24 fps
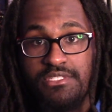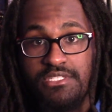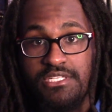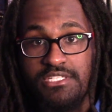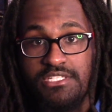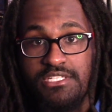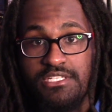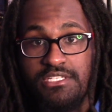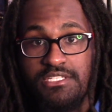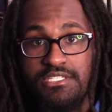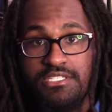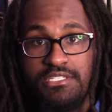
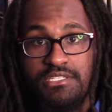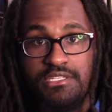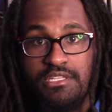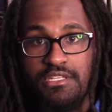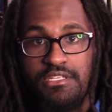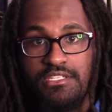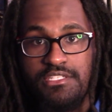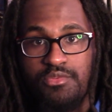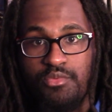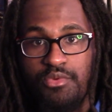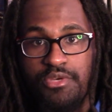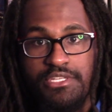such as
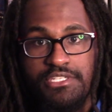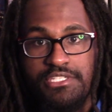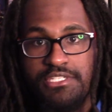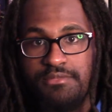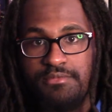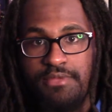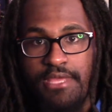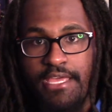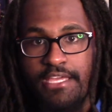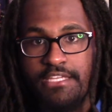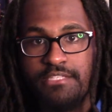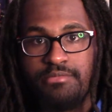the Switch,
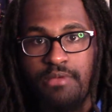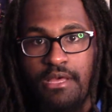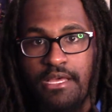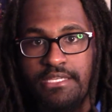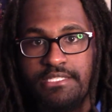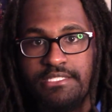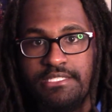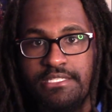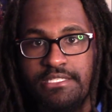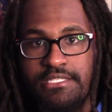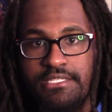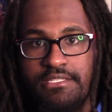
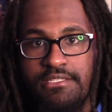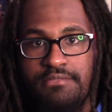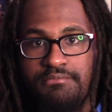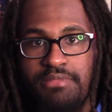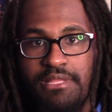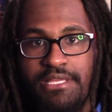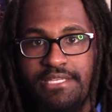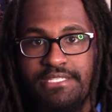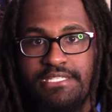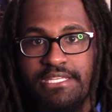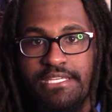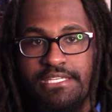Xbox, and
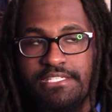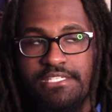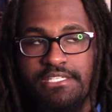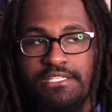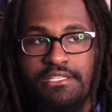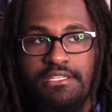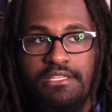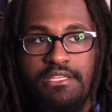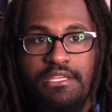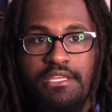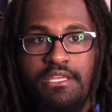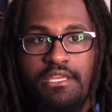PlayStation,